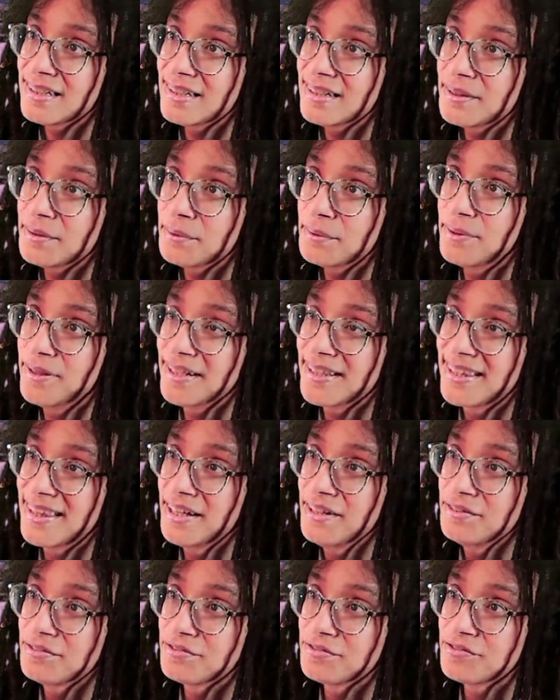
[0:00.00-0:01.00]
What the
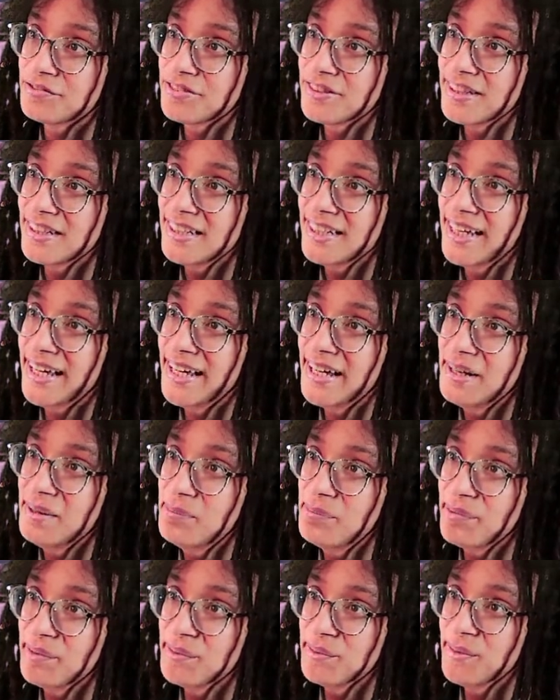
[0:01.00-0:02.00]
flip?
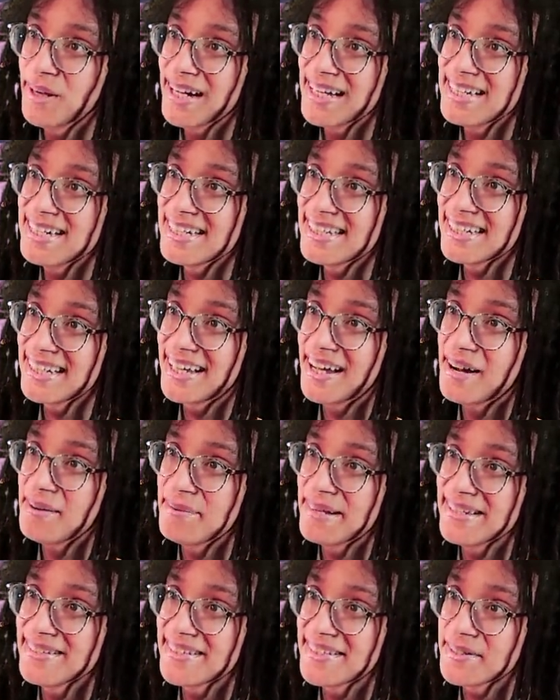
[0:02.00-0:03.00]
Why does it come
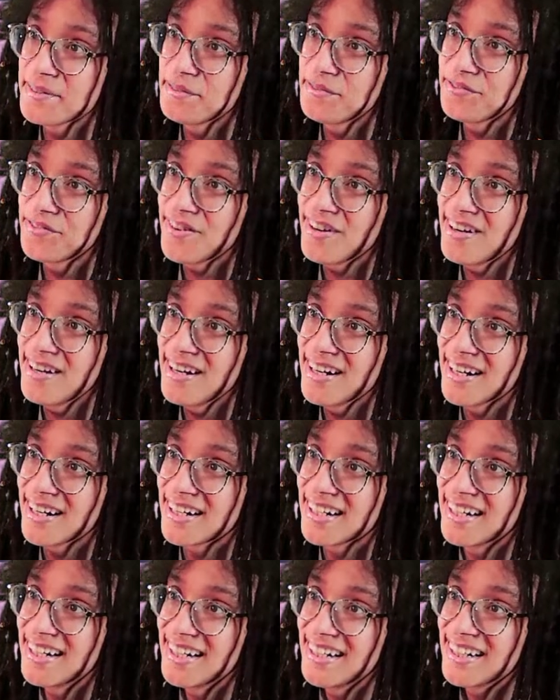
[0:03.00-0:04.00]
out so far?
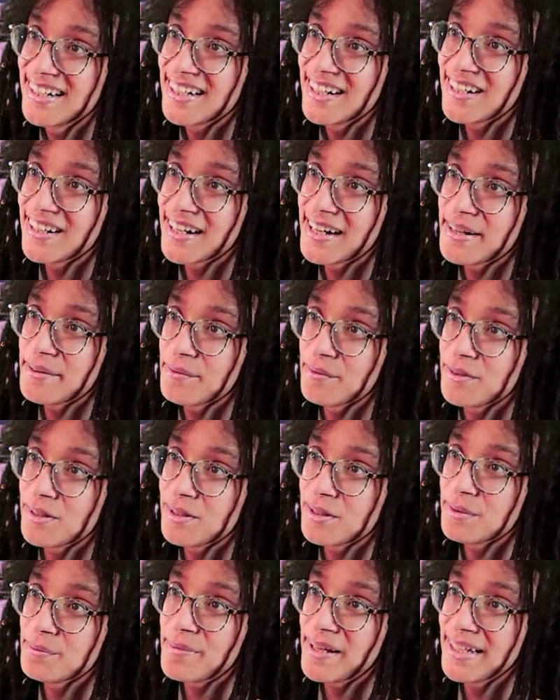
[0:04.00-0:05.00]
All right, you know
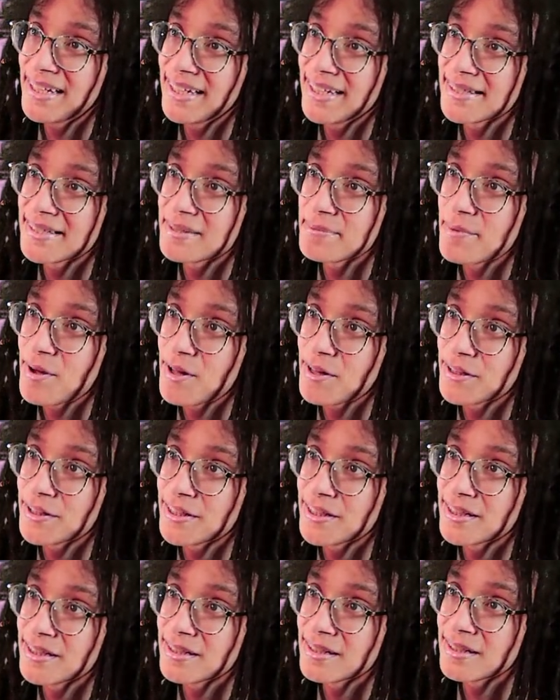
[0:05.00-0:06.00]
what? Making it
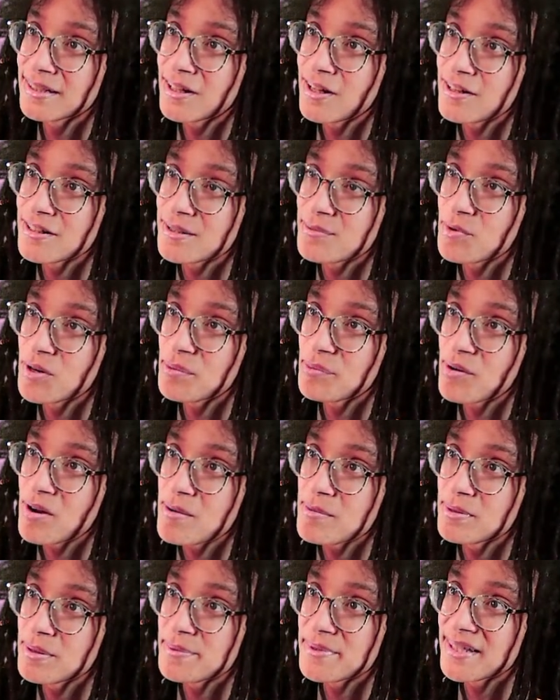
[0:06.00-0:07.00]
smaller caused more
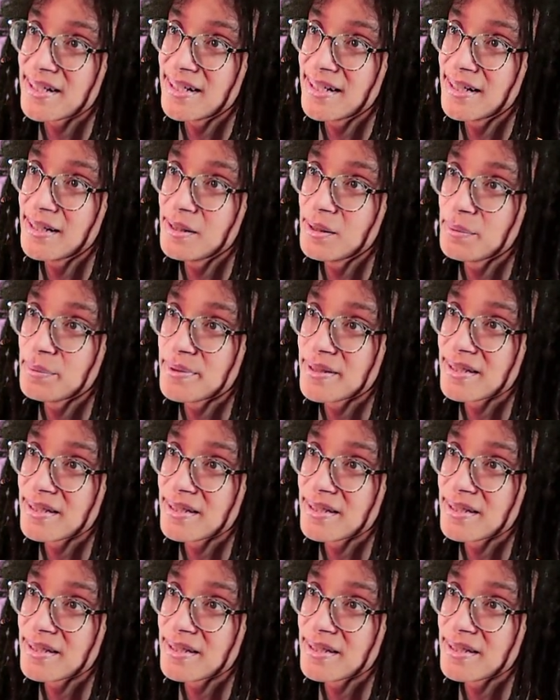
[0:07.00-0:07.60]
problems than it helped.